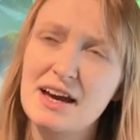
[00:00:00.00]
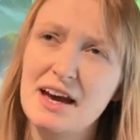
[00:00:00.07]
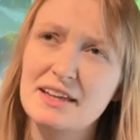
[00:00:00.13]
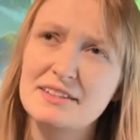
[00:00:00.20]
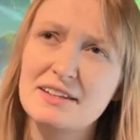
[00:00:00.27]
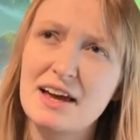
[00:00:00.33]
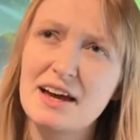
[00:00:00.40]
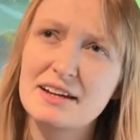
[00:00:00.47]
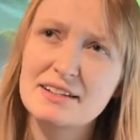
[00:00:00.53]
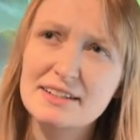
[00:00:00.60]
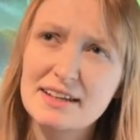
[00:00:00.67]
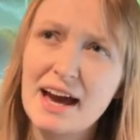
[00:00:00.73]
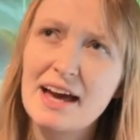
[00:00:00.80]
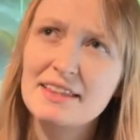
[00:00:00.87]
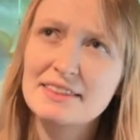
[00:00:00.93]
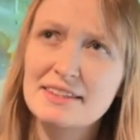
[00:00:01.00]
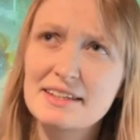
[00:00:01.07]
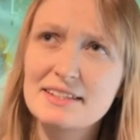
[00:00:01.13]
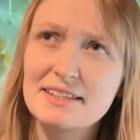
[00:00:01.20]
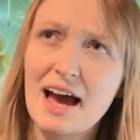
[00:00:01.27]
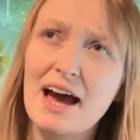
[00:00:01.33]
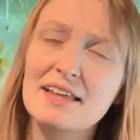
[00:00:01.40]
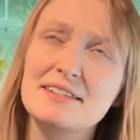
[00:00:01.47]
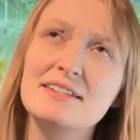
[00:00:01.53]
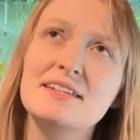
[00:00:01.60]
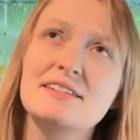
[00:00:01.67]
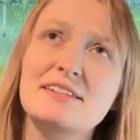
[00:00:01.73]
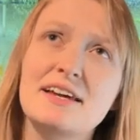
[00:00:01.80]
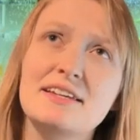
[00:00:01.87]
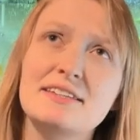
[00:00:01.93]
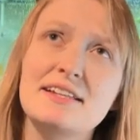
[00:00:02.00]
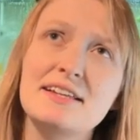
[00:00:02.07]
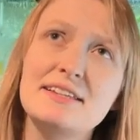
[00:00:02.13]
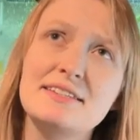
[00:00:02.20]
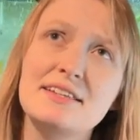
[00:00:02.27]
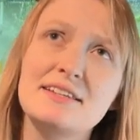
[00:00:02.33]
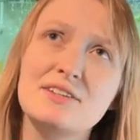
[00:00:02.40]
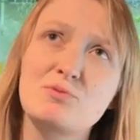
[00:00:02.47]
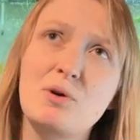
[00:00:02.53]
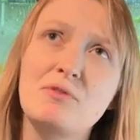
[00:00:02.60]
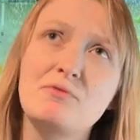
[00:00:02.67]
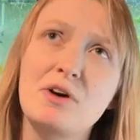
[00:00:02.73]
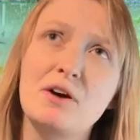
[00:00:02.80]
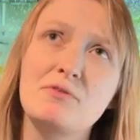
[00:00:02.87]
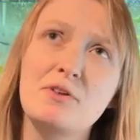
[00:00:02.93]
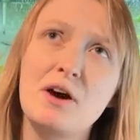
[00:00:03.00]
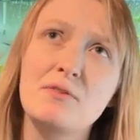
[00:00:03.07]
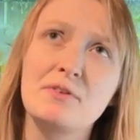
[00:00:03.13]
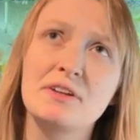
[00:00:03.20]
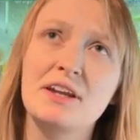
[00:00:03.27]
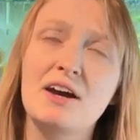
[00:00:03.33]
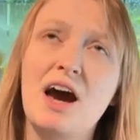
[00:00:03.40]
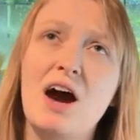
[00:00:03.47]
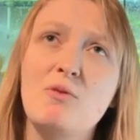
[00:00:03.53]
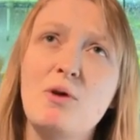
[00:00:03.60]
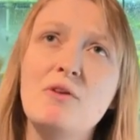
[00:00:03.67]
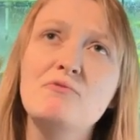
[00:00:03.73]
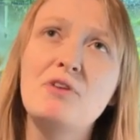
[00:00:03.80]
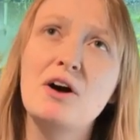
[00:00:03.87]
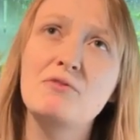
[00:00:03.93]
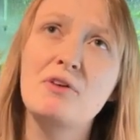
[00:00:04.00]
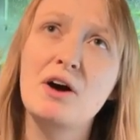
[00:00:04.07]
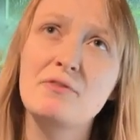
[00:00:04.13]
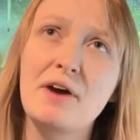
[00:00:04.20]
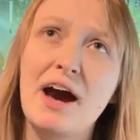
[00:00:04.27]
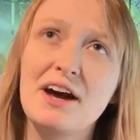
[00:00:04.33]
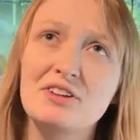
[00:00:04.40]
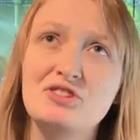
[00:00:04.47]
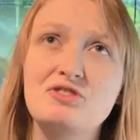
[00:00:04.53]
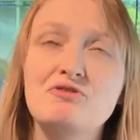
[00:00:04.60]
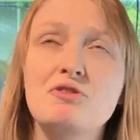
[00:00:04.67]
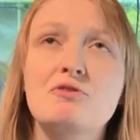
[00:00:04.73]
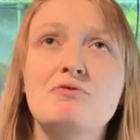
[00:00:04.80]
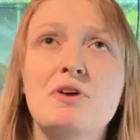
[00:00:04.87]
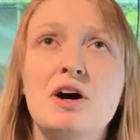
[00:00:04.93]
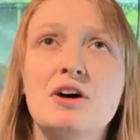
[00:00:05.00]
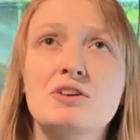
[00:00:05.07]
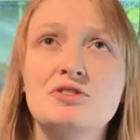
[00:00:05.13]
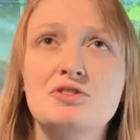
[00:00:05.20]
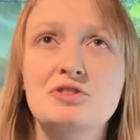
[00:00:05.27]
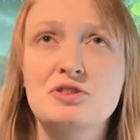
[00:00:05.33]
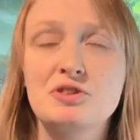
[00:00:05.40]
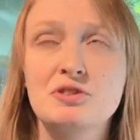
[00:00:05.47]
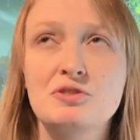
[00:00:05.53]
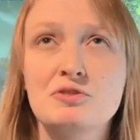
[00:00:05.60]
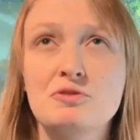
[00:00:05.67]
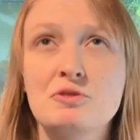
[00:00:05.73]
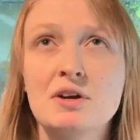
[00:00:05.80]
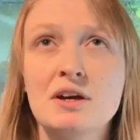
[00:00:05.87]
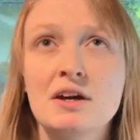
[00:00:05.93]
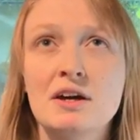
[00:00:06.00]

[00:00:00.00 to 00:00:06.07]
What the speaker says: And Acanthicus adenis gets listed as 155, and 155 actually refers to